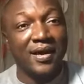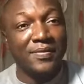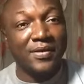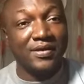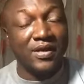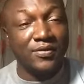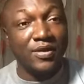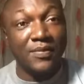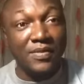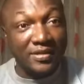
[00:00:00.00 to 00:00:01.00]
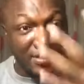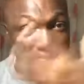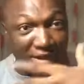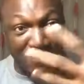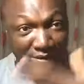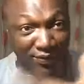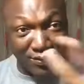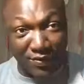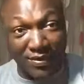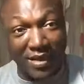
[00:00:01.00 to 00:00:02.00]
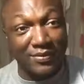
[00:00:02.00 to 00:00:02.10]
because you have been seeing my face for some time.